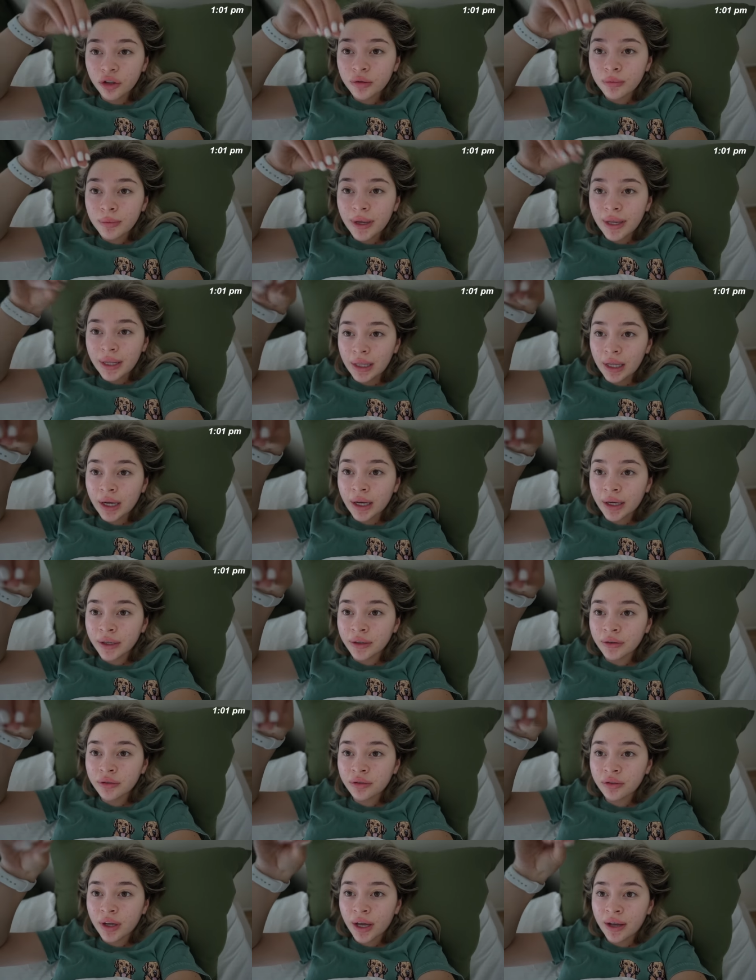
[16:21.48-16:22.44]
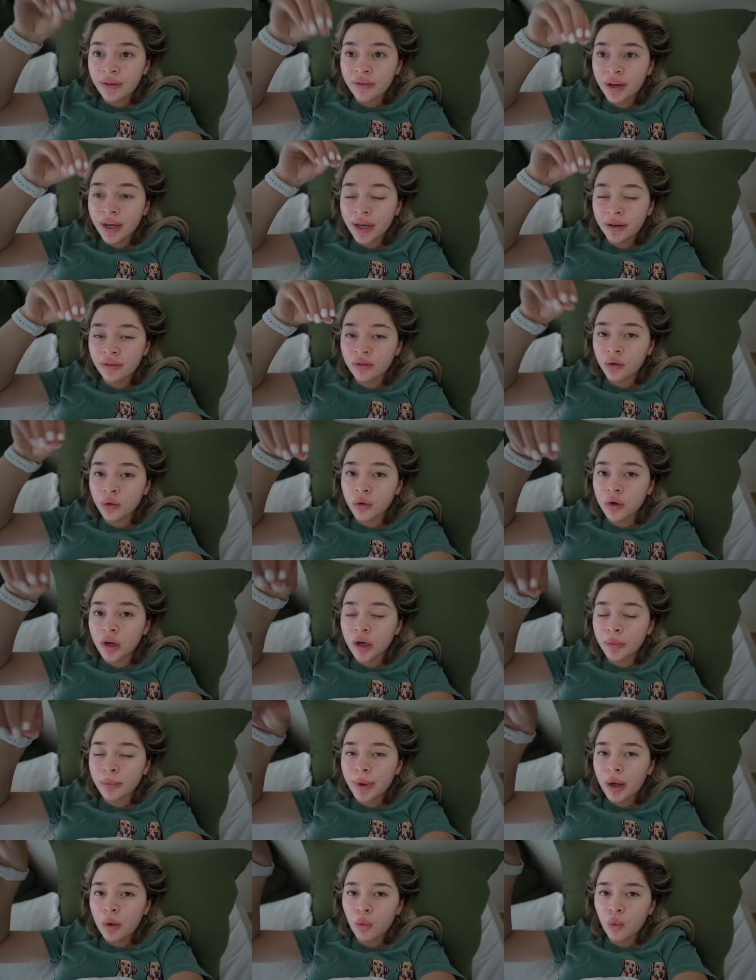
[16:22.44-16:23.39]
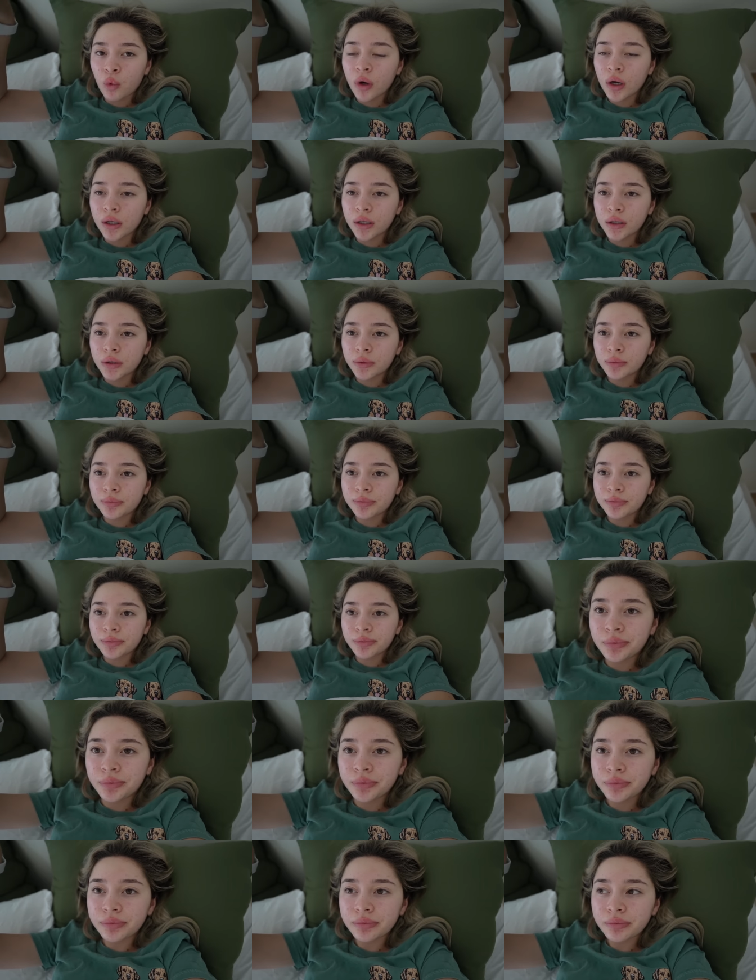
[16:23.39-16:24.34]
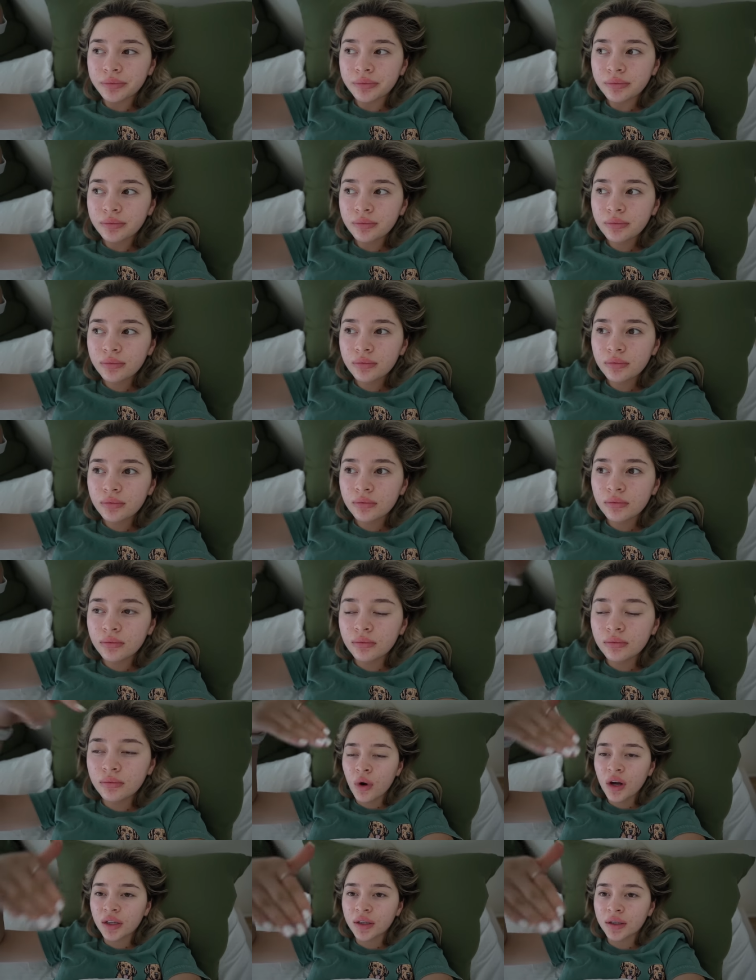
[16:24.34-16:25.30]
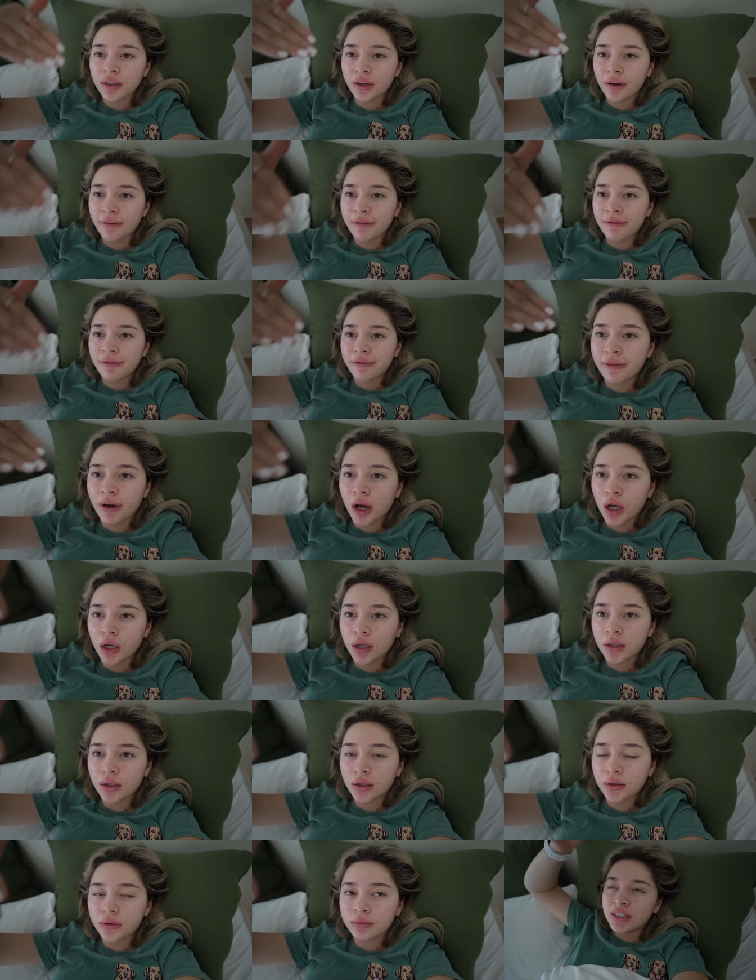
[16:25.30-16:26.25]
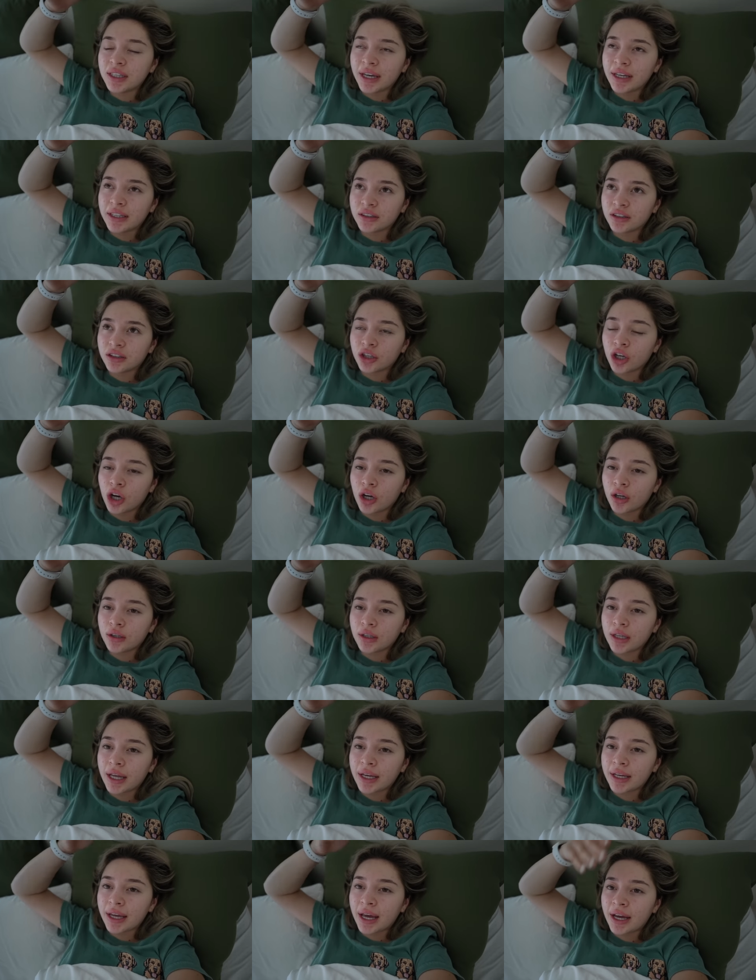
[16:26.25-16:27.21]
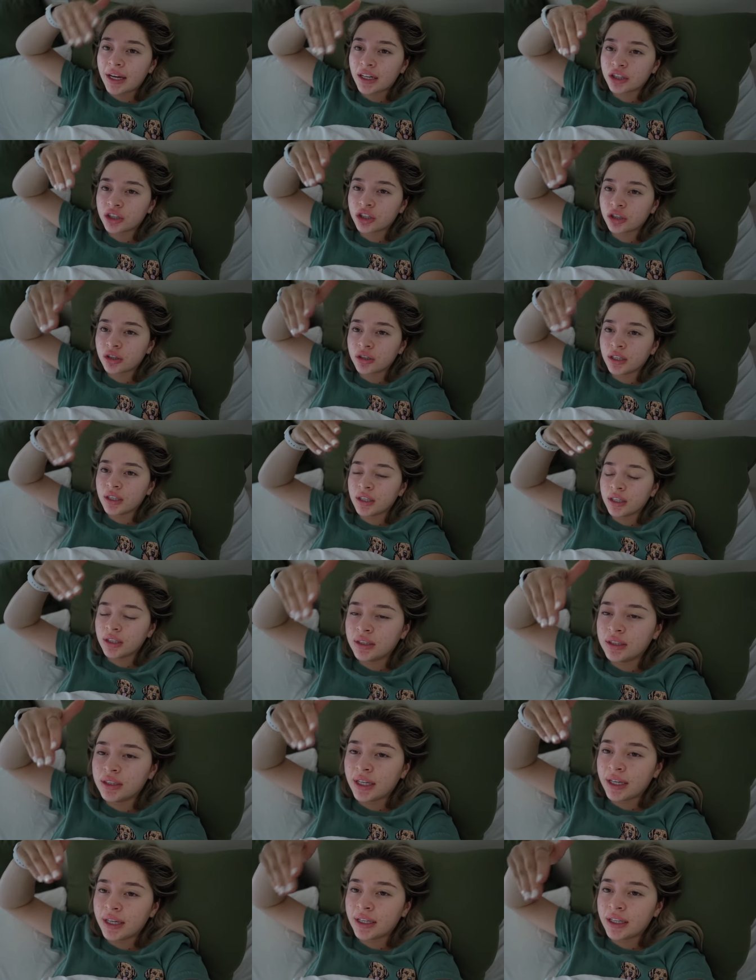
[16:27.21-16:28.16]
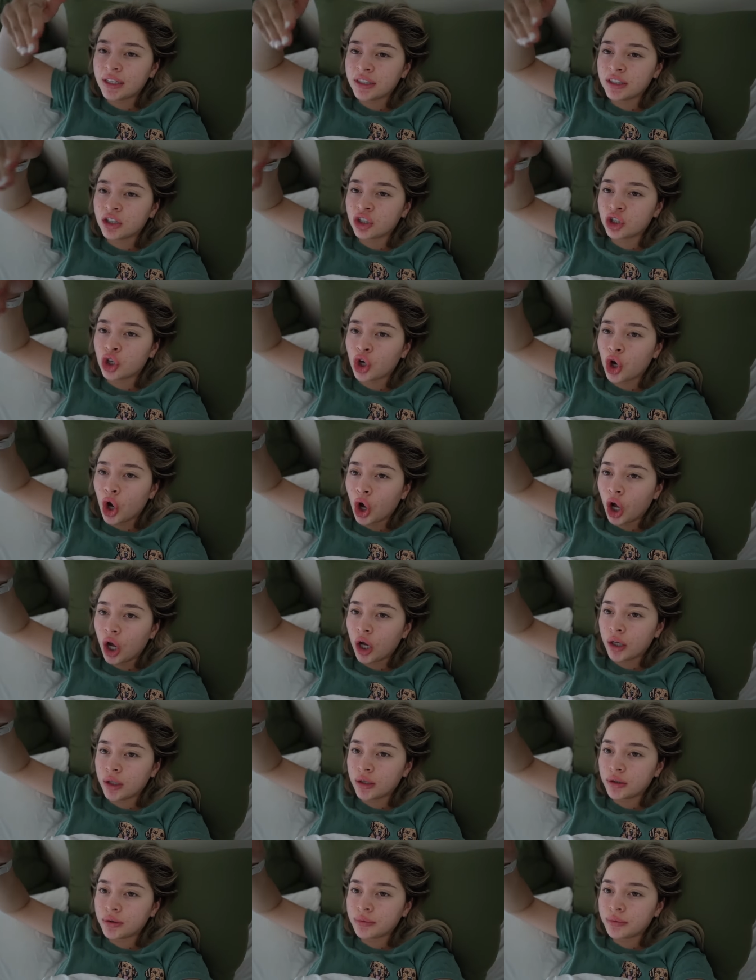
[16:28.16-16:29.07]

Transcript: in my life have I ever woke up at one. What the the day is gone. Like actually the day is gone.